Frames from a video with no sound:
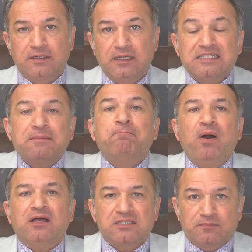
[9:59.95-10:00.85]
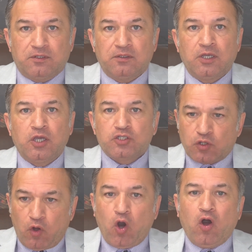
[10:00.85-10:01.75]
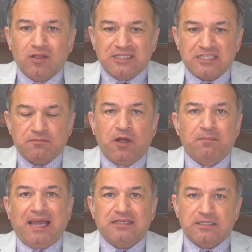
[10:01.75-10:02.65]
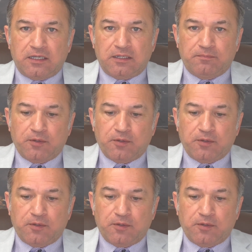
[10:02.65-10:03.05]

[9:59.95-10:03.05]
It's impossible. So all these small banks, they're going to be